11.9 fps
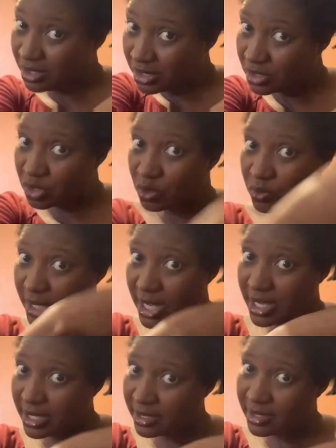2
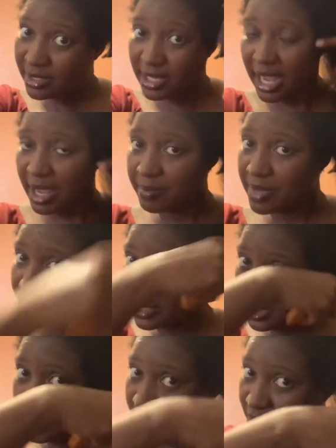days. I
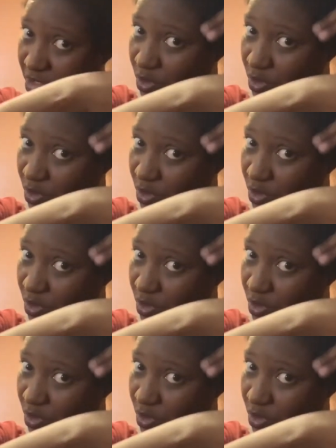basically just